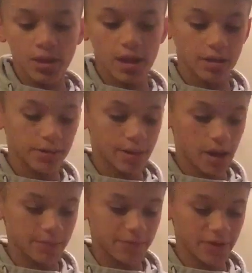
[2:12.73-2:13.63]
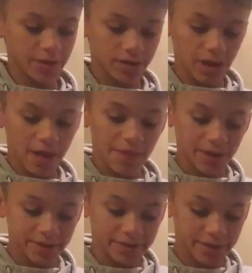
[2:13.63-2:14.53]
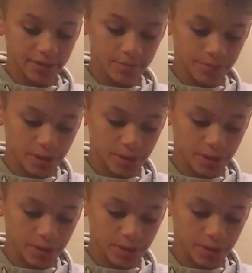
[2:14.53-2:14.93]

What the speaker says: And I'm very glad that I didn't,